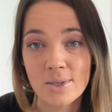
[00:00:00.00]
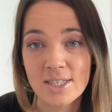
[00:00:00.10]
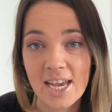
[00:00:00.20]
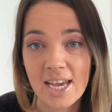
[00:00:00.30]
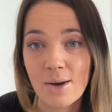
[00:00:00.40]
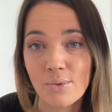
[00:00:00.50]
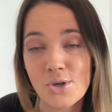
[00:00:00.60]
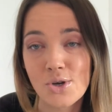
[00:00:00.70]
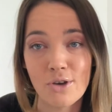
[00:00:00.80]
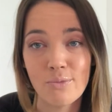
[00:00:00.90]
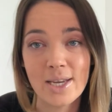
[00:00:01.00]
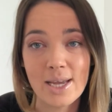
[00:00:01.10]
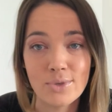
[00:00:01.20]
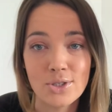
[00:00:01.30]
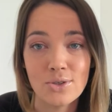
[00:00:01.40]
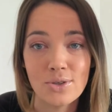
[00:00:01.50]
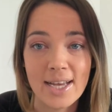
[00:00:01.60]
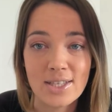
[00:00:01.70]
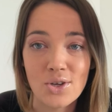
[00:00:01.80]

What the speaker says: mistake. I would not have been able to do that.